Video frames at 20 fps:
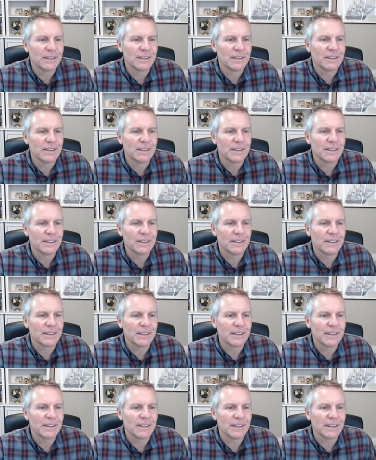
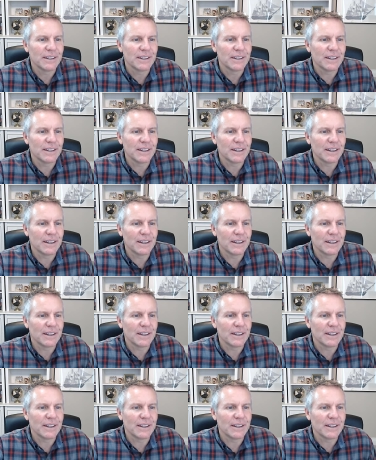(silence)